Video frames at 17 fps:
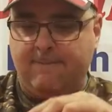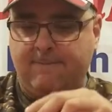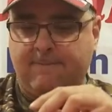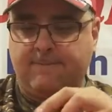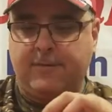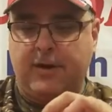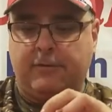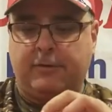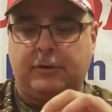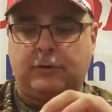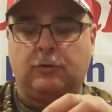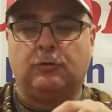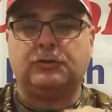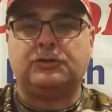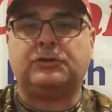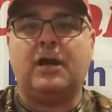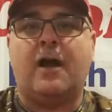Very
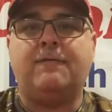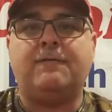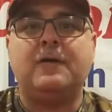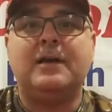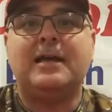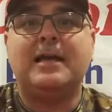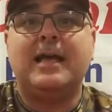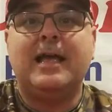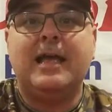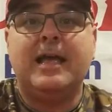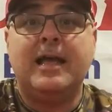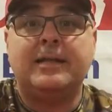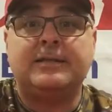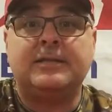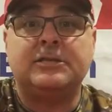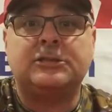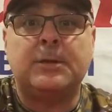cool stuff.
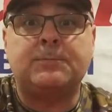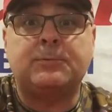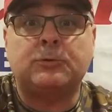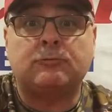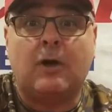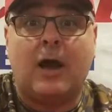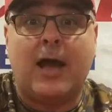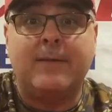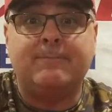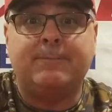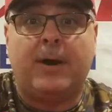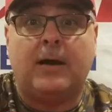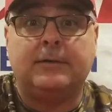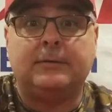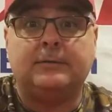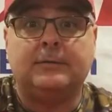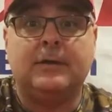Hit the subscribe
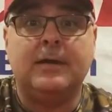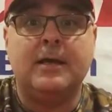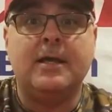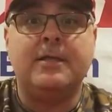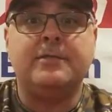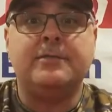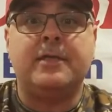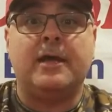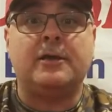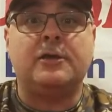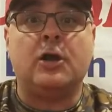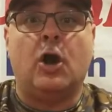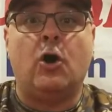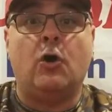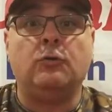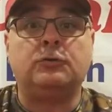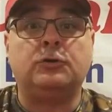button. Then
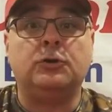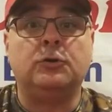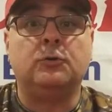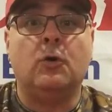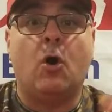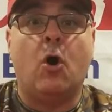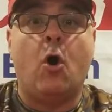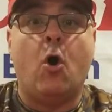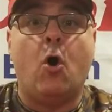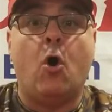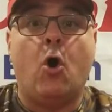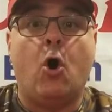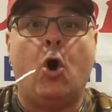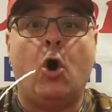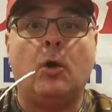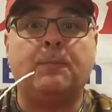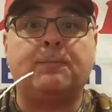go to
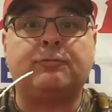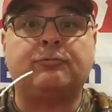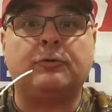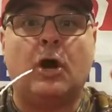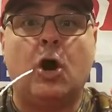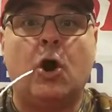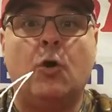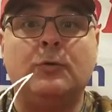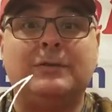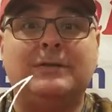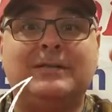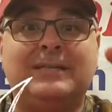AllPro